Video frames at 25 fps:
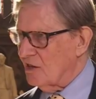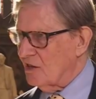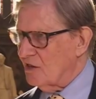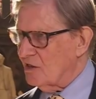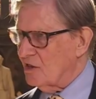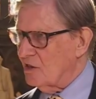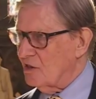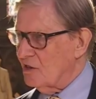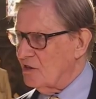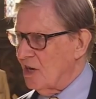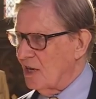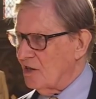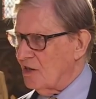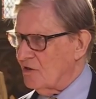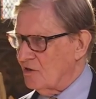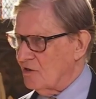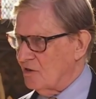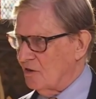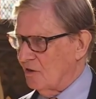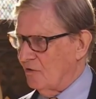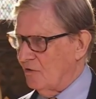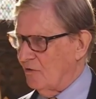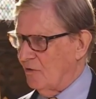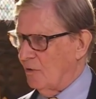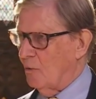
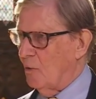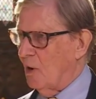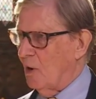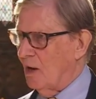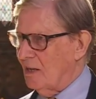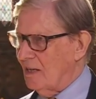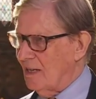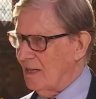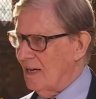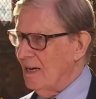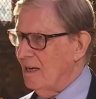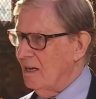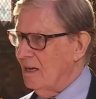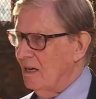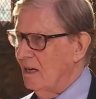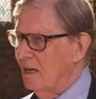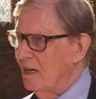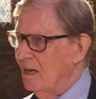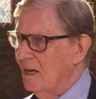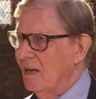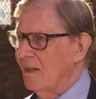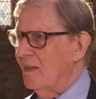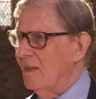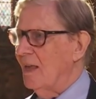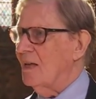suggestion for 1 year,
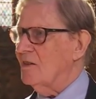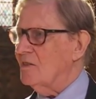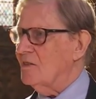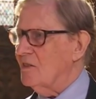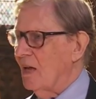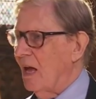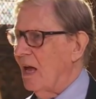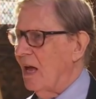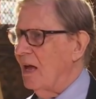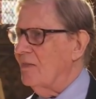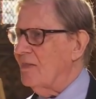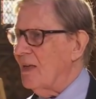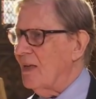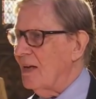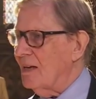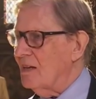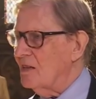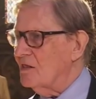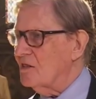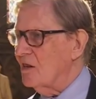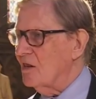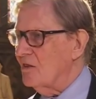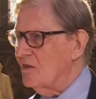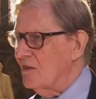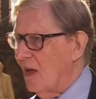that
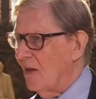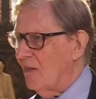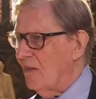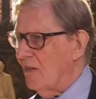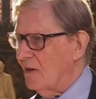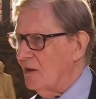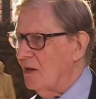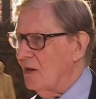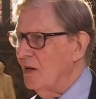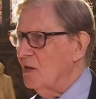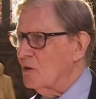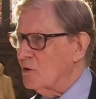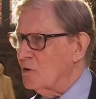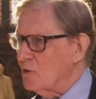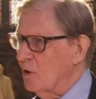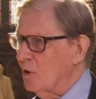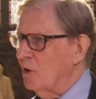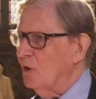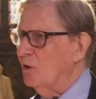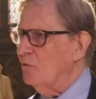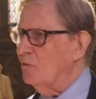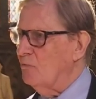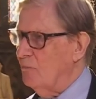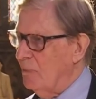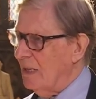is another
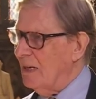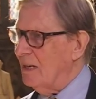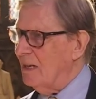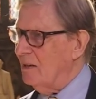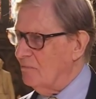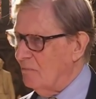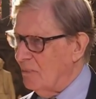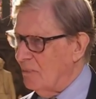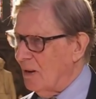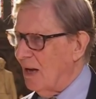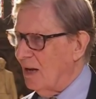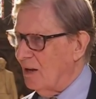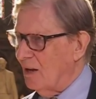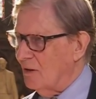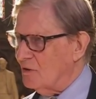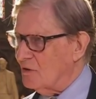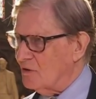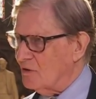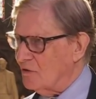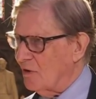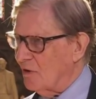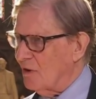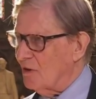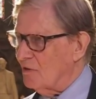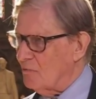£12 billion
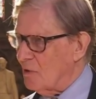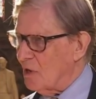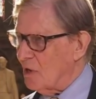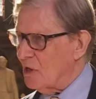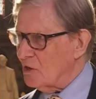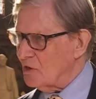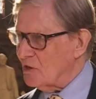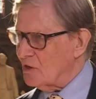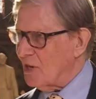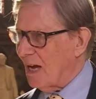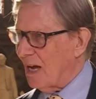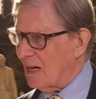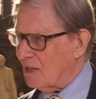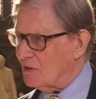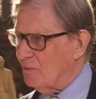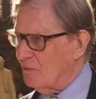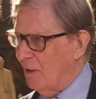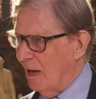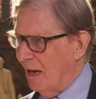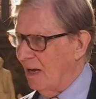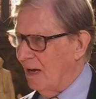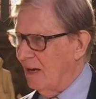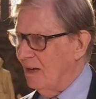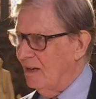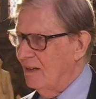for the British
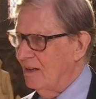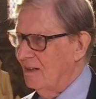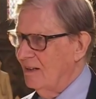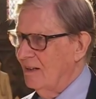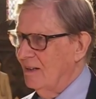taxpayer.